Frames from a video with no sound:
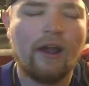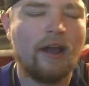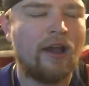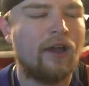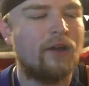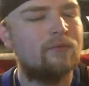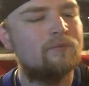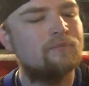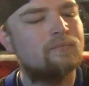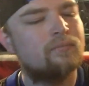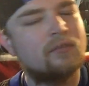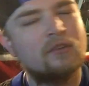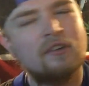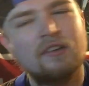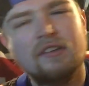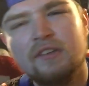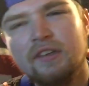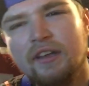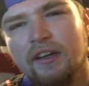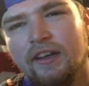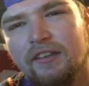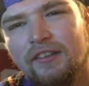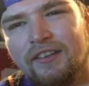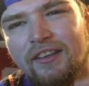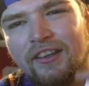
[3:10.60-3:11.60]
right, let's
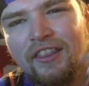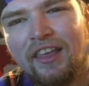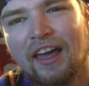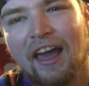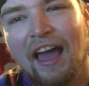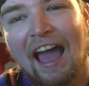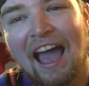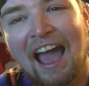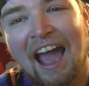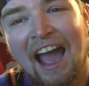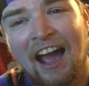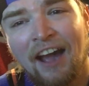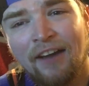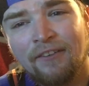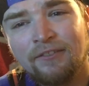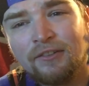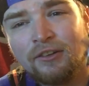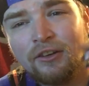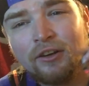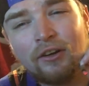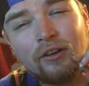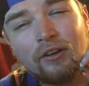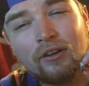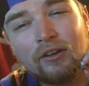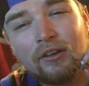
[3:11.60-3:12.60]
get into the
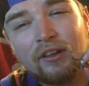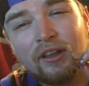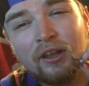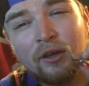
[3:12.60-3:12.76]
after